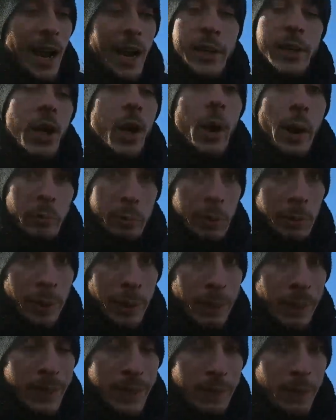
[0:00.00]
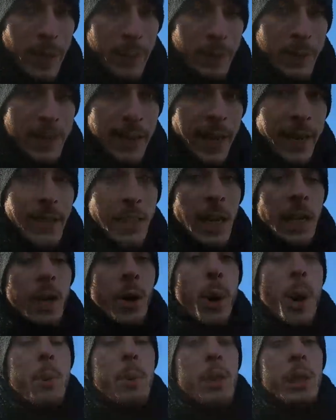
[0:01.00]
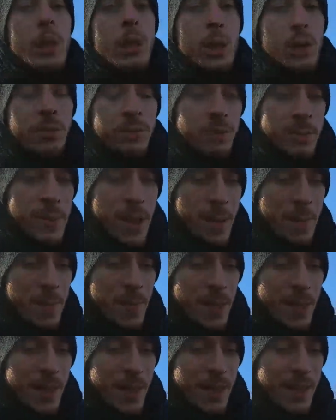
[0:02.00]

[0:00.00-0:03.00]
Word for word: I know I will make, make mistakes. I know I will learn from them.